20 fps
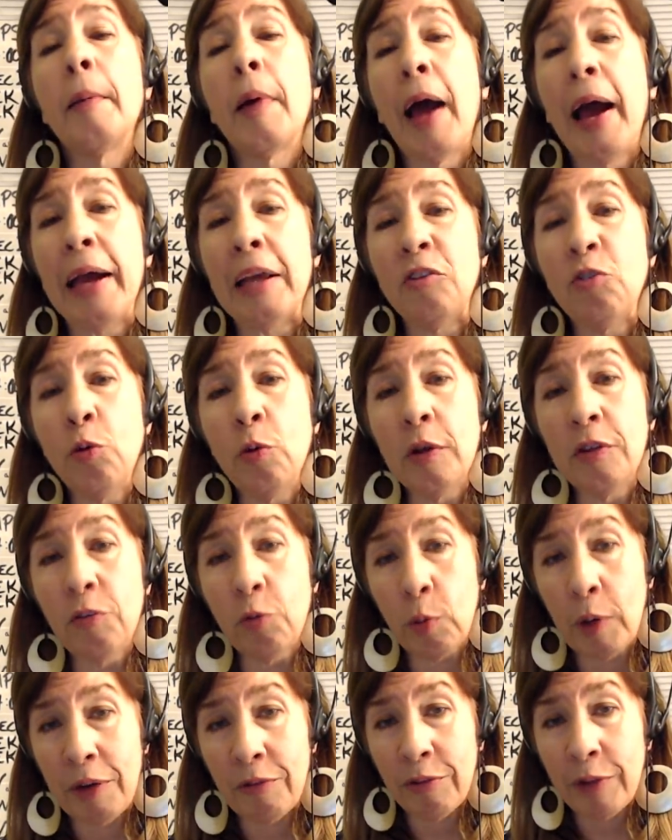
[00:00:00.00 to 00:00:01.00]
I do a
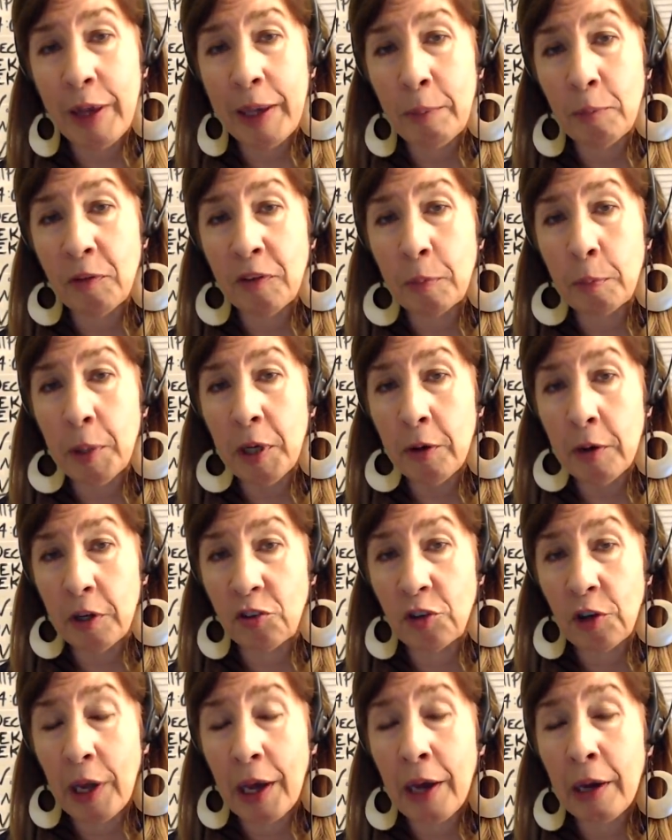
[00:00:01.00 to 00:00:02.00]
twin flame spirit
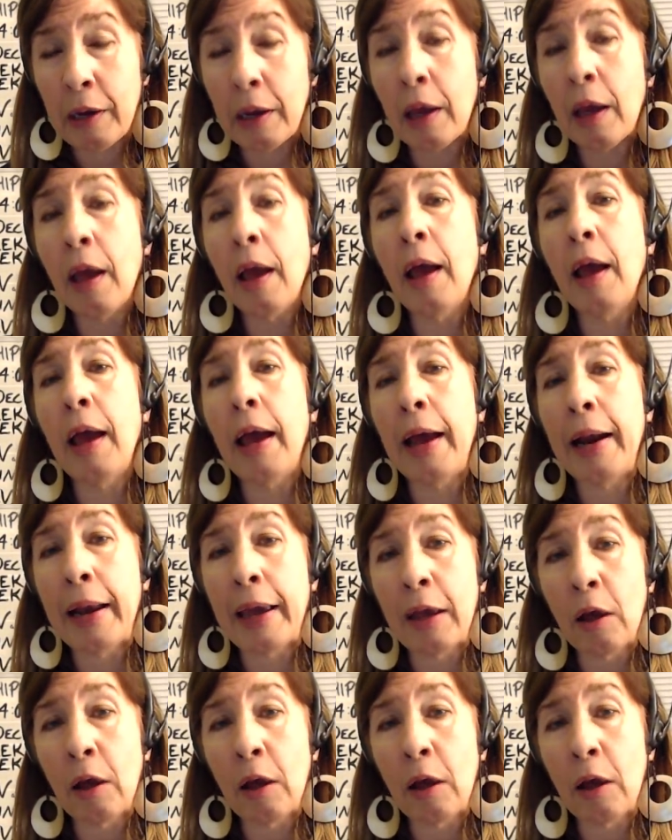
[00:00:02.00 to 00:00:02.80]
chat, and I